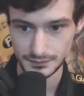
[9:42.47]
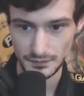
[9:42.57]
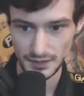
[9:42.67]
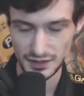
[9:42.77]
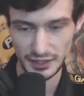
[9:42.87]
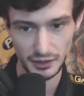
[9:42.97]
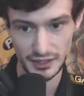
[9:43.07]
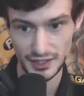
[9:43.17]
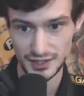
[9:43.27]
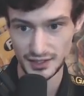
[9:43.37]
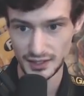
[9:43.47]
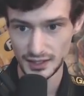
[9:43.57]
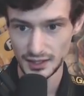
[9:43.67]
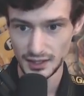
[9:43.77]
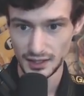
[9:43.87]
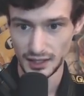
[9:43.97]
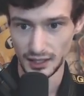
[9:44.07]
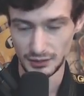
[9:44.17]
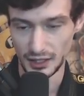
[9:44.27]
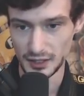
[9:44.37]
Let's take a look at this.
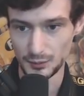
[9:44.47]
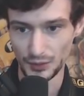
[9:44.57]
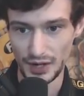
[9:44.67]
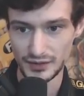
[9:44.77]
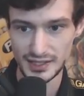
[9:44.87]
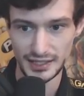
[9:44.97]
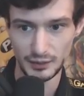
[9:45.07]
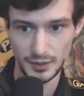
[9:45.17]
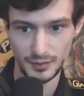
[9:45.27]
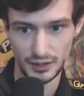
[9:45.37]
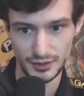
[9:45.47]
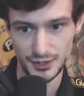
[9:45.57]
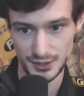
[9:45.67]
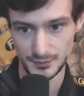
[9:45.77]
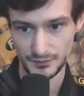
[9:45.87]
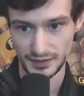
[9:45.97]
Regarding Providence Equity Partners,